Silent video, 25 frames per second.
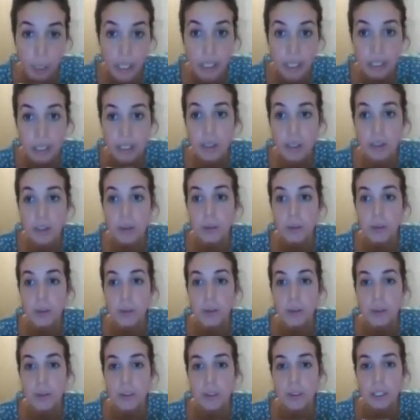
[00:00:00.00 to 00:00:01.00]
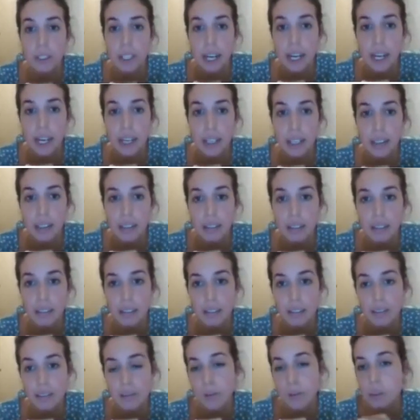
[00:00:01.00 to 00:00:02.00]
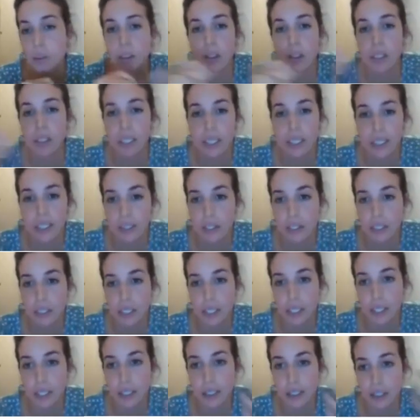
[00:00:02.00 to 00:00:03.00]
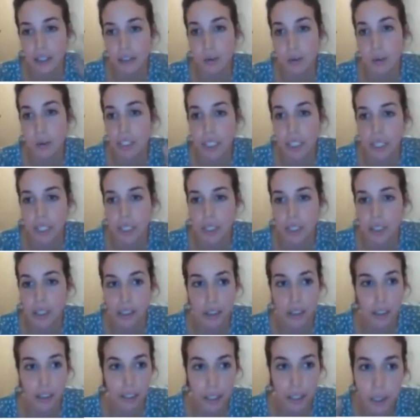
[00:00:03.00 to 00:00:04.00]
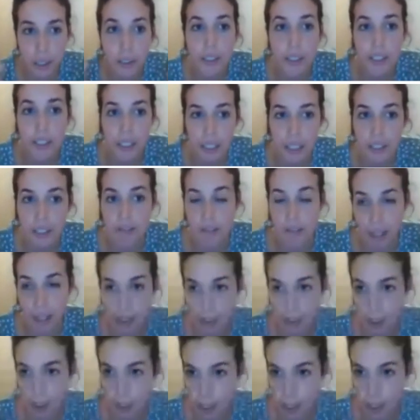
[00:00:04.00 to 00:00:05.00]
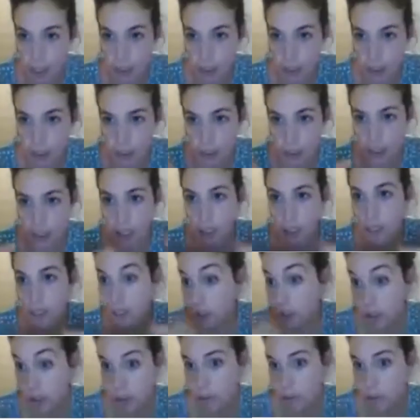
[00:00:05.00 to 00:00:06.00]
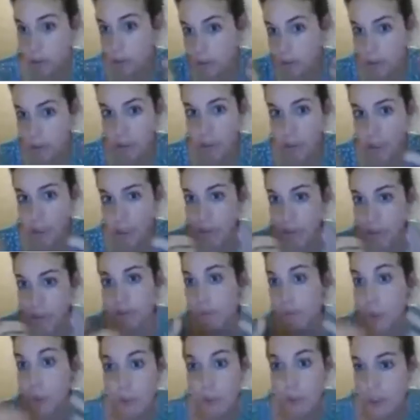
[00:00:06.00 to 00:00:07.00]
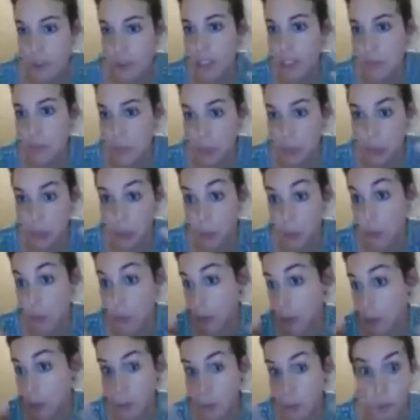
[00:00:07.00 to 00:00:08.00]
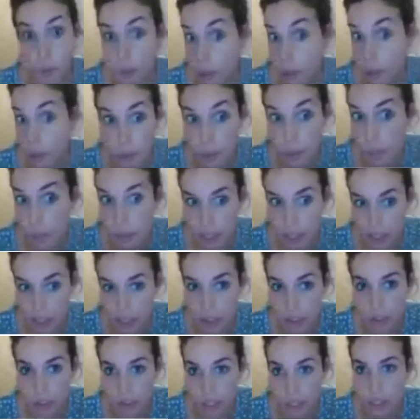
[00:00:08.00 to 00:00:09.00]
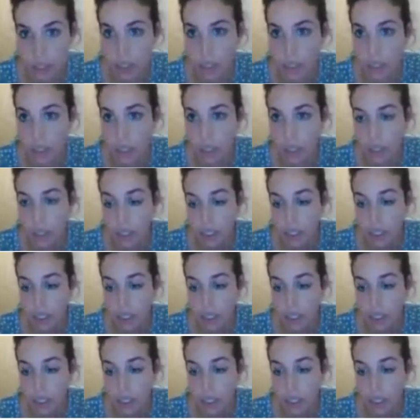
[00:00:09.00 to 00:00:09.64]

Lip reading: we know that we're only interested in curves which are unions of fibers, of morphisms to a Riemann surface.